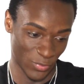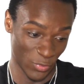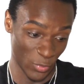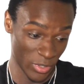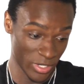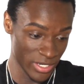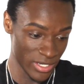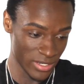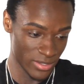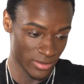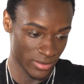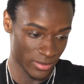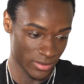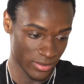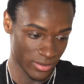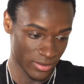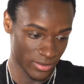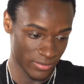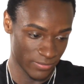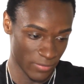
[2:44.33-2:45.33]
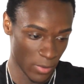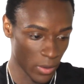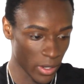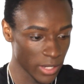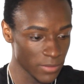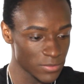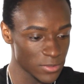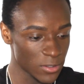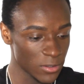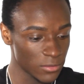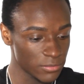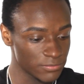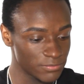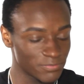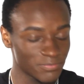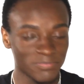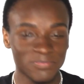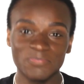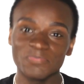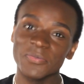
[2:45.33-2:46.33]
Three? Okay,
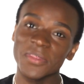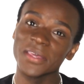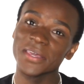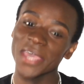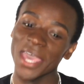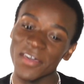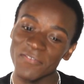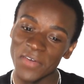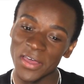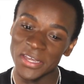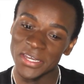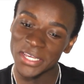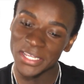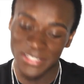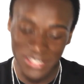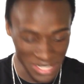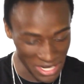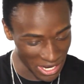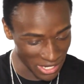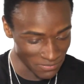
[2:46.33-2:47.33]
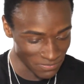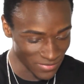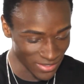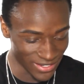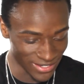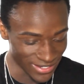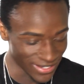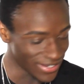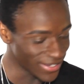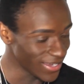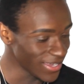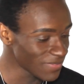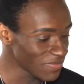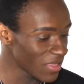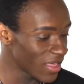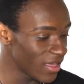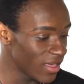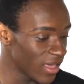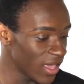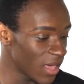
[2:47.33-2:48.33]
so Kat Von D today.
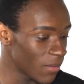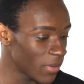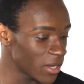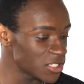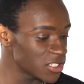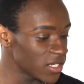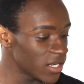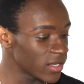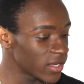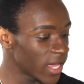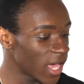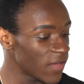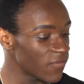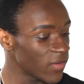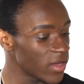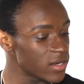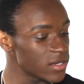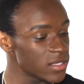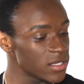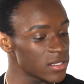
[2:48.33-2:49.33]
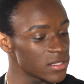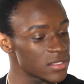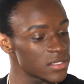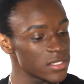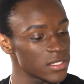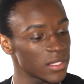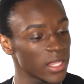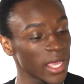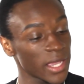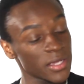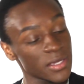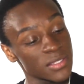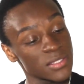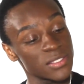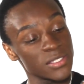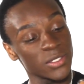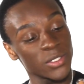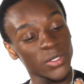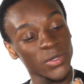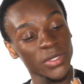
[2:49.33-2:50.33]
And my shade in Kat Von D
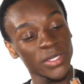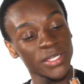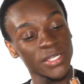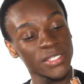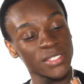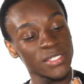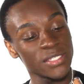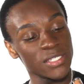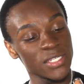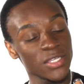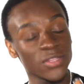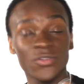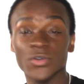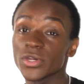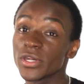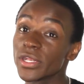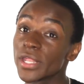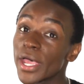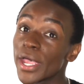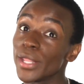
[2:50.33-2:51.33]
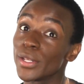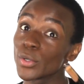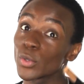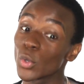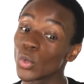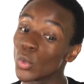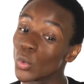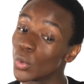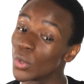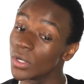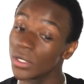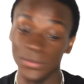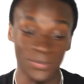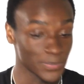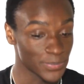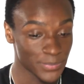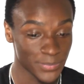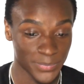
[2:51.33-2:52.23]
concealer is D39 Cool.